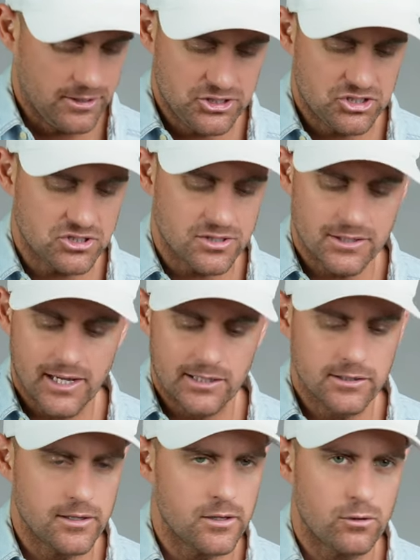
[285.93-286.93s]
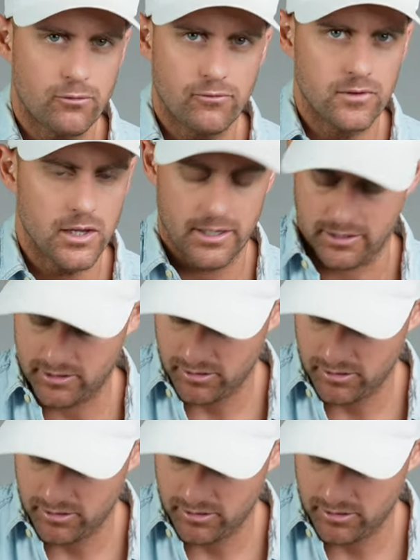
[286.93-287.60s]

It's just a, like a little flick